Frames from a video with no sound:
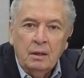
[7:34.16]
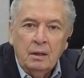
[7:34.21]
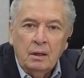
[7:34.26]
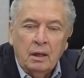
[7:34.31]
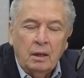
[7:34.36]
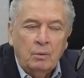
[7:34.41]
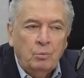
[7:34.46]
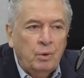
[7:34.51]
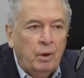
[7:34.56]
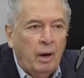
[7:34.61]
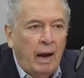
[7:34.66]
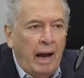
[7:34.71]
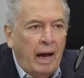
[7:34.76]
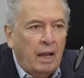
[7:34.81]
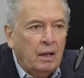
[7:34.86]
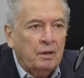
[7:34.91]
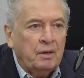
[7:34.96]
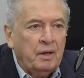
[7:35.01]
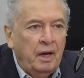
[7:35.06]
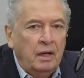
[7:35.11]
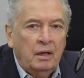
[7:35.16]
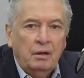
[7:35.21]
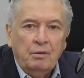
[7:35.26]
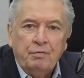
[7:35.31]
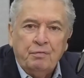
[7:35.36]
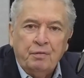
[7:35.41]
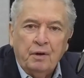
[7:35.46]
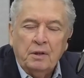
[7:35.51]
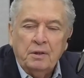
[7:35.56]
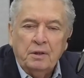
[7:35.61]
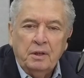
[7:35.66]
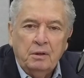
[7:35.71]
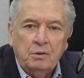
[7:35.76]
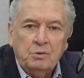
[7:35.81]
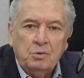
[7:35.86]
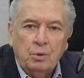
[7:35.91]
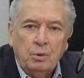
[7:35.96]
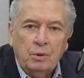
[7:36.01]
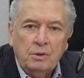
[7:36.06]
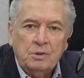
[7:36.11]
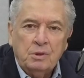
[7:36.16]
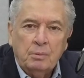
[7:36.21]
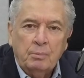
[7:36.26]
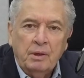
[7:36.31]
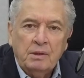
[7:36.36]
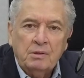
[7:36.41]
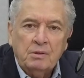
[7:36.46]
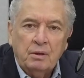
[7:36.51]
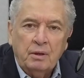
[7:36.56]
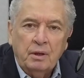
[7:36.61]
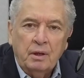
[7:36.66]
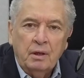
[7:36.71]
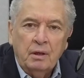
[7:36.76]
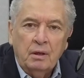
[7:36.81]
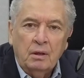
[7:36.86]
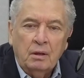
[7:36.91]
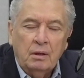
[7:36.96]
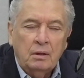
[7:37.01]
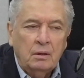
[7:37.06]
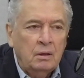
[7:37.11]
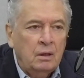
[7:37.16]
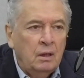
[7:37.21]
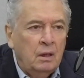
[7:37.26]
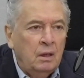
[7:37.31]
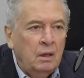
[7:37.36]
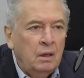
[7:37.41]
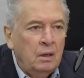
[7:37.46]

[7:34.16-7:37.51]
And we're allocating funding towards the mentally ill and